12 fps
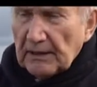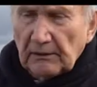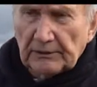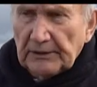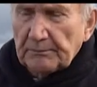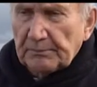
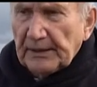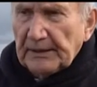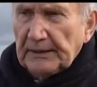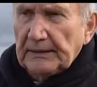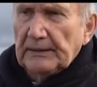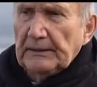Elliott
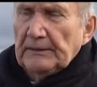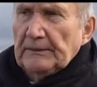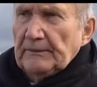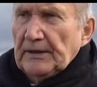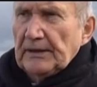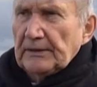Bay
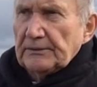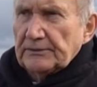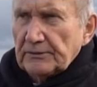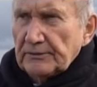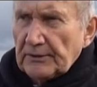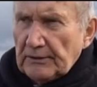and
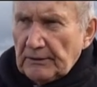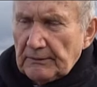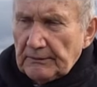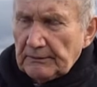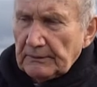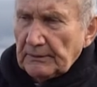do
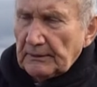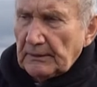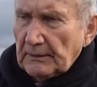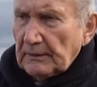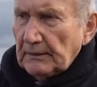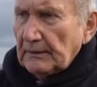their
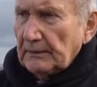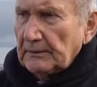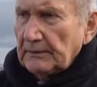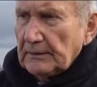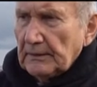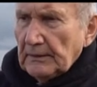uh,
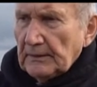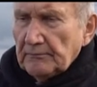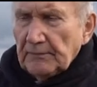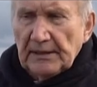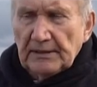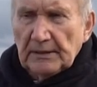
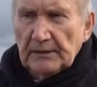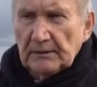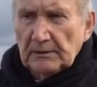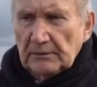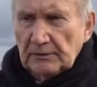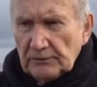
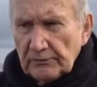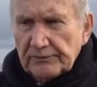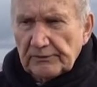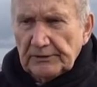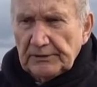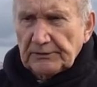mating
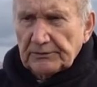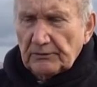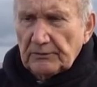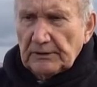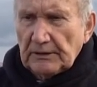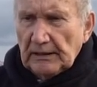usually
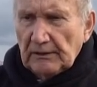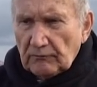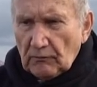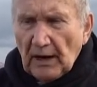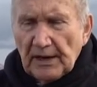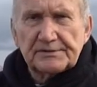during a
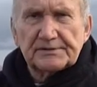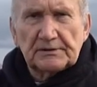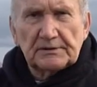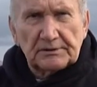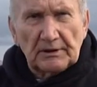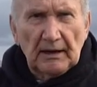
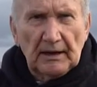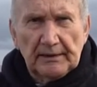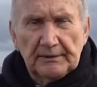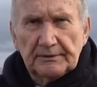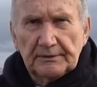rising tide.